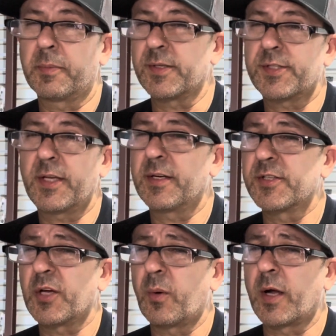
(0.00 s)
But seeing
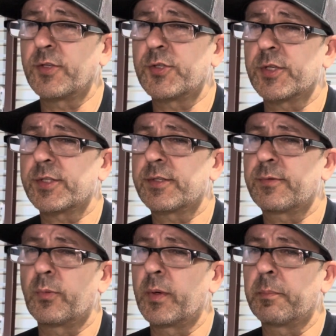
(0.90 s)
as though I
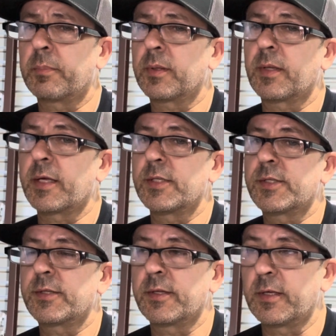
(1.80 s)
just
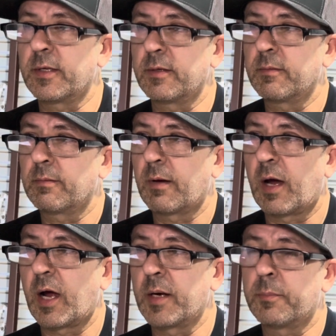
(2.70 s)
replaced the
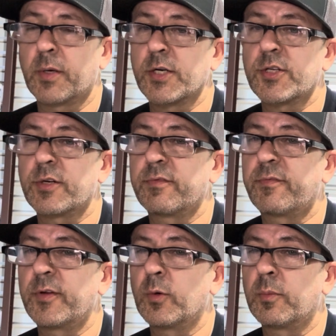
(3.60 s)
high pressure
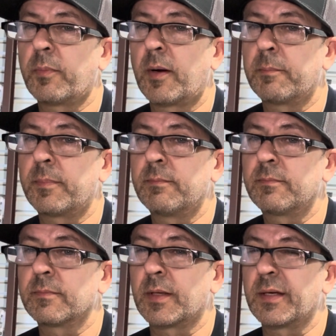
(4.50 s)
fuel pump,
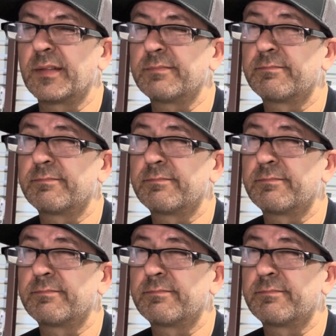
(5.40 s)
like,